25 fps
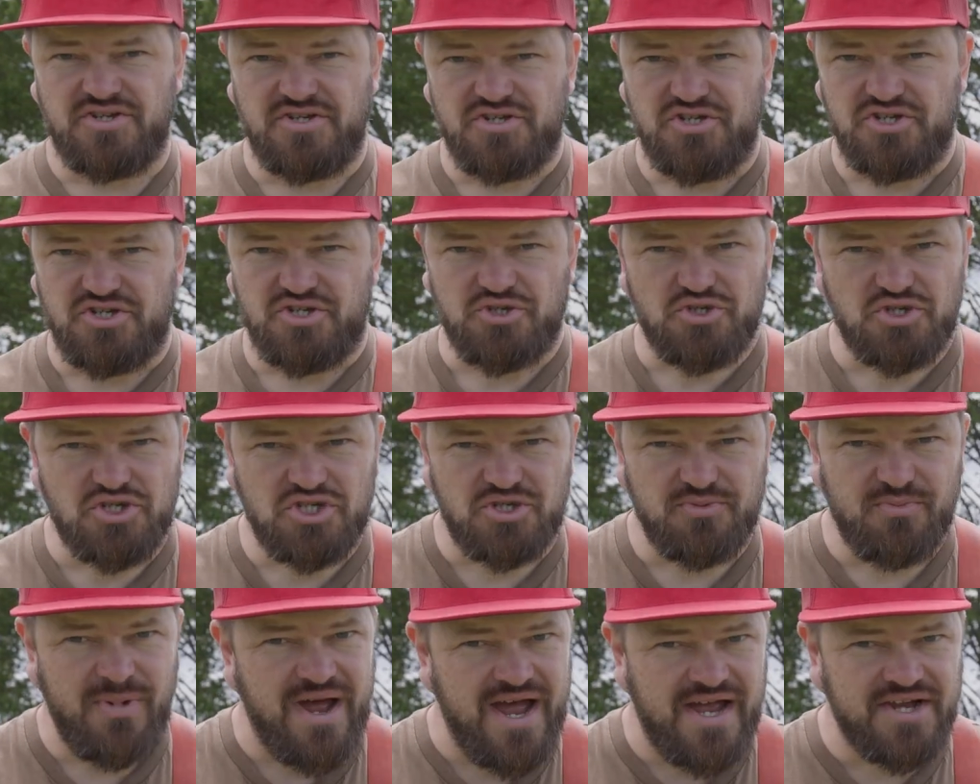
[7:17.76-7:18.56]
to just
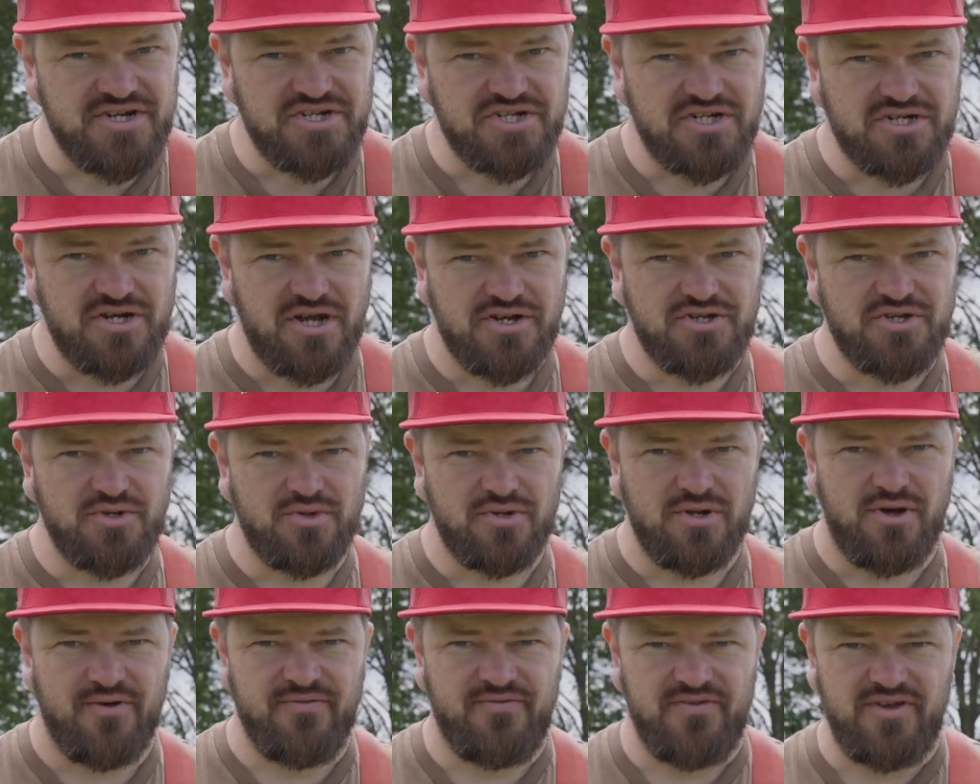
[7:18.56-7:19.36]
smash. I do
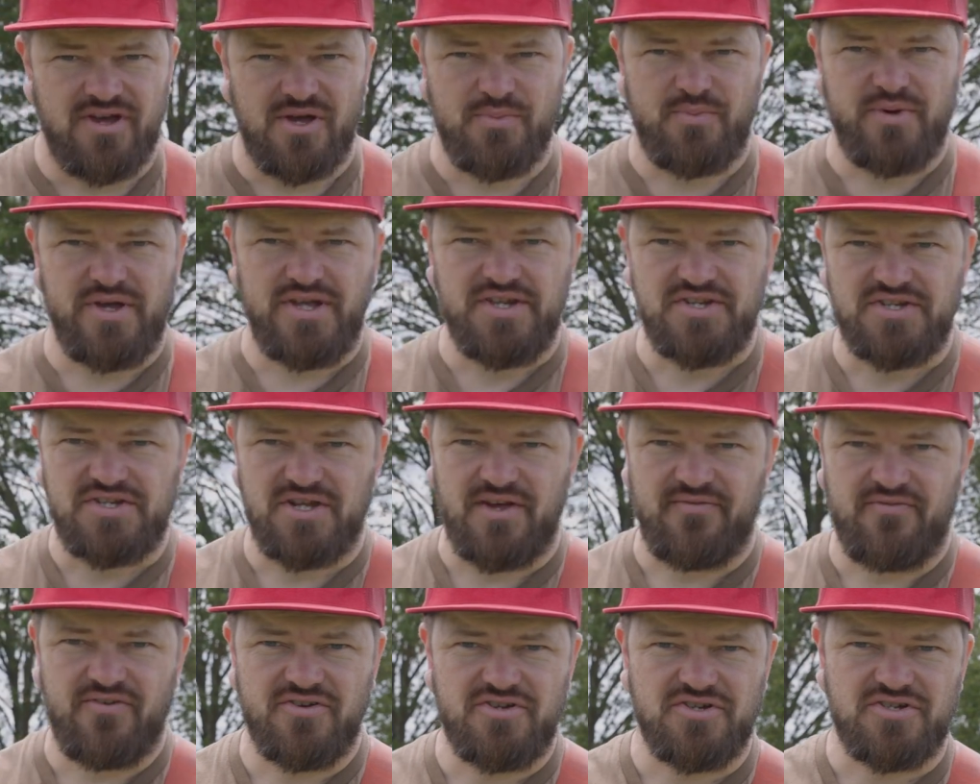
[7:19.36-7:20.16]
a lot of VIP
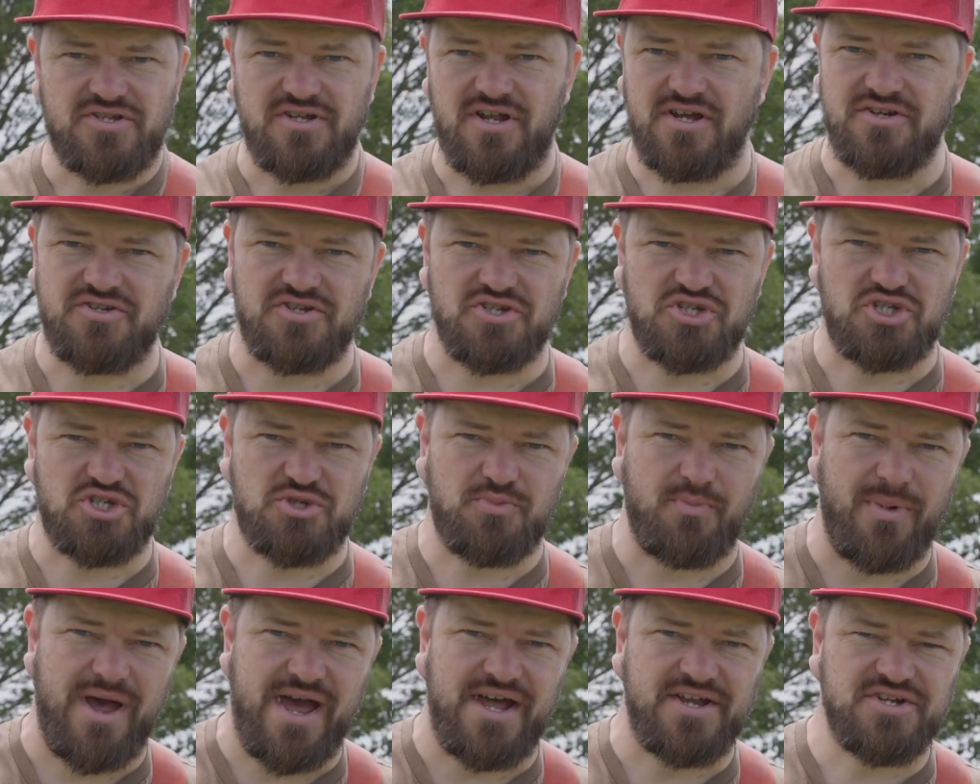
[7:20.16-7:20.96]
stuff. I just like to
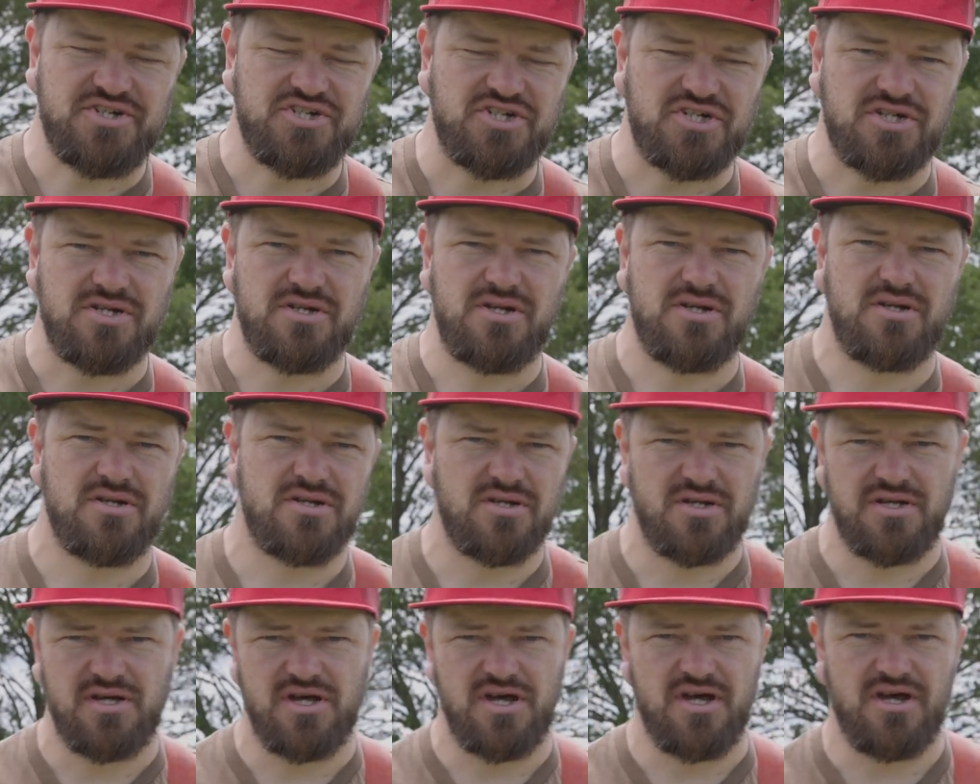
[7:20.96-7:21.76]
smash
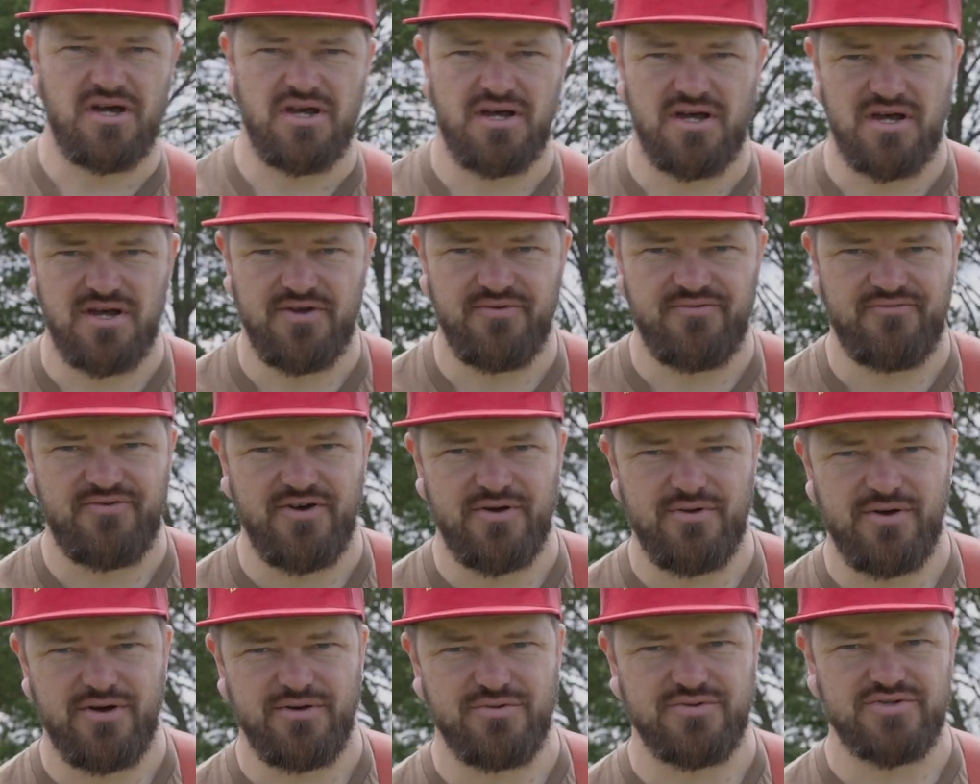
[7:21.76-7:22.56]

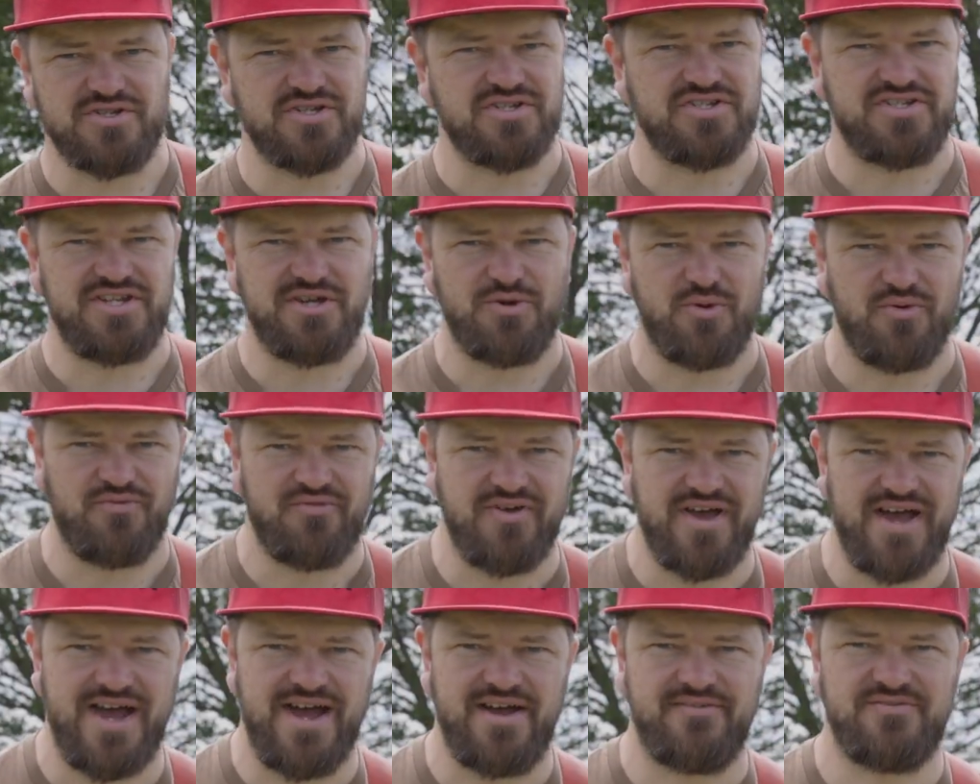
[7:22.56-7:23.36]
photos and deal with
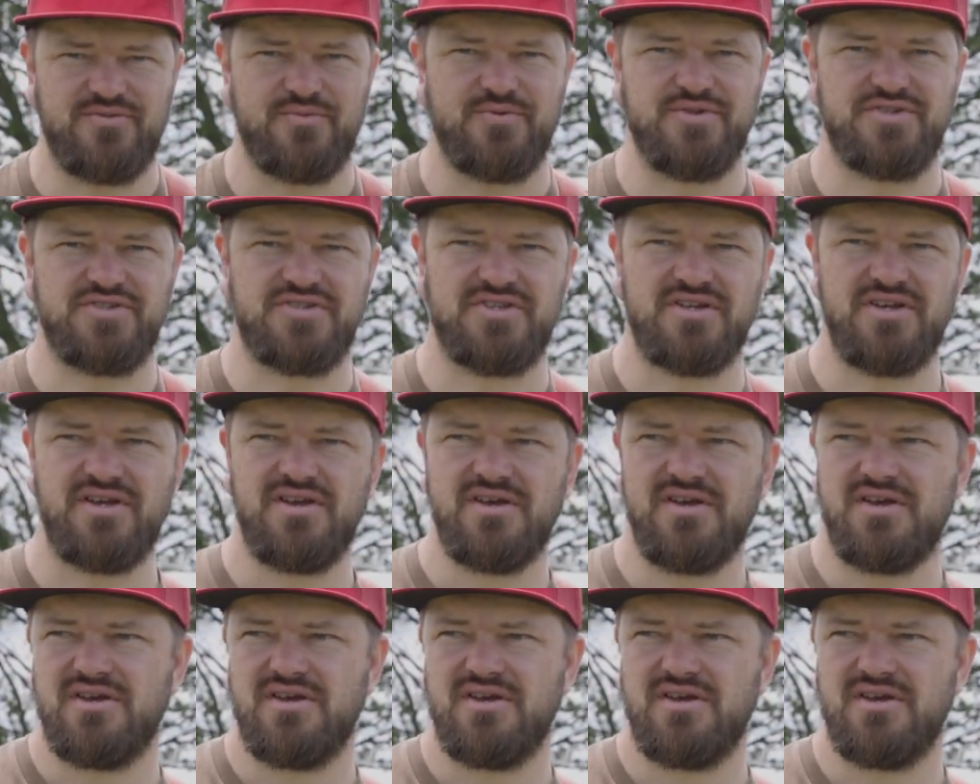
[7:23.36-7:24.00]
it afterwards.